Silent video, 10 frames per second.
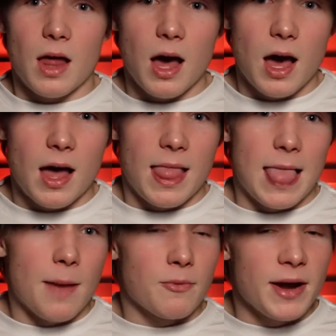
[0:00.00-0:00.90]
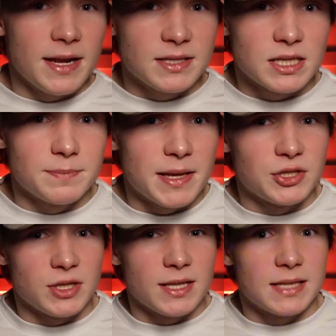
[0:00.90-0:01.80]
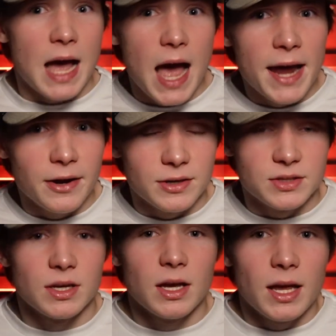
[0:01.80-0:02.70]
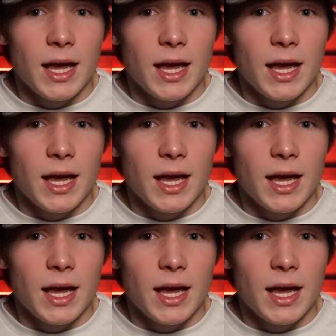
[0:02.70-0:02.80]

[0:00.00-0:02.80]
upgraded suspension and tires,